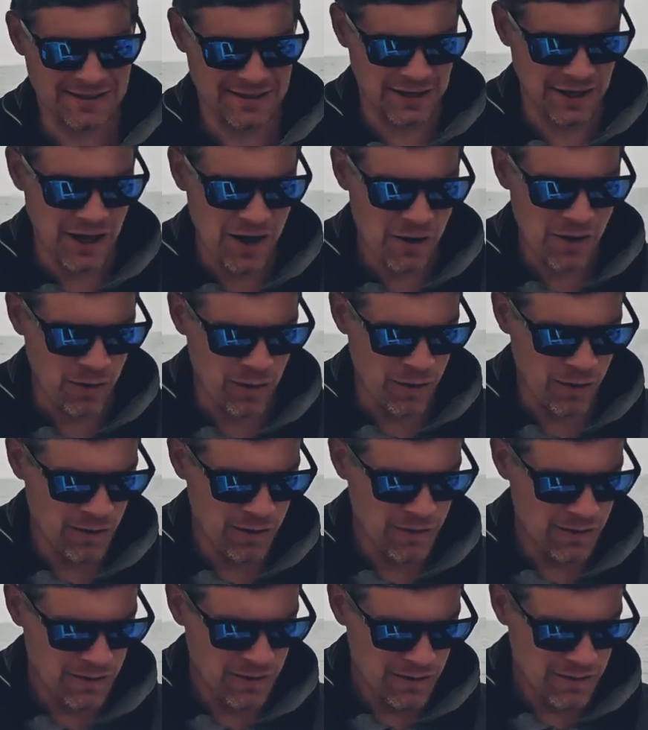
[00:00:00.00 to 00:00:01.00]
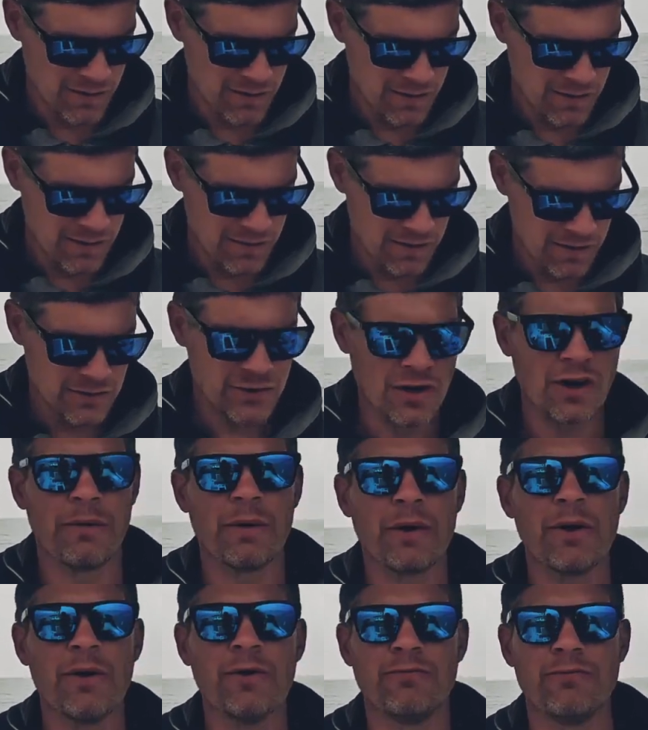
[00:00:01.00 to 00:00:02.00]
to go. So
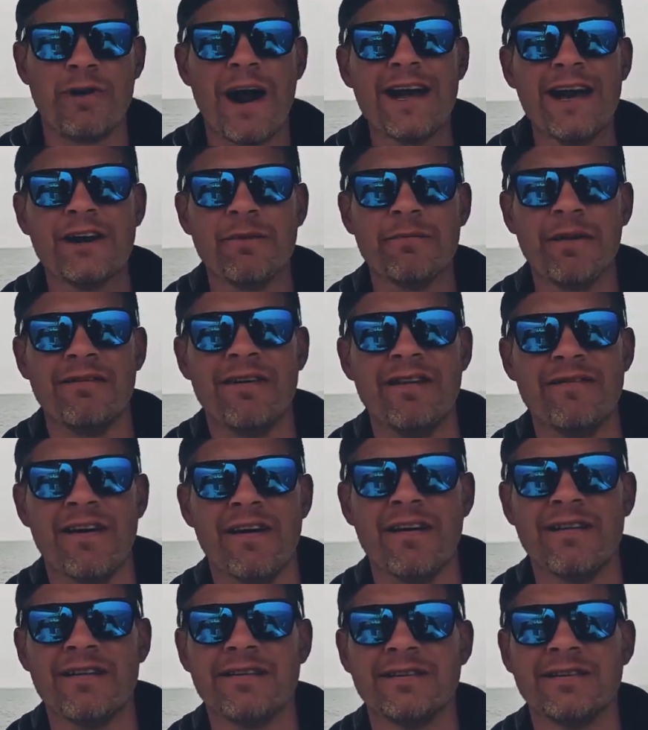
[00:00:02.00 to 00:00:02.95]
we're going right up the river.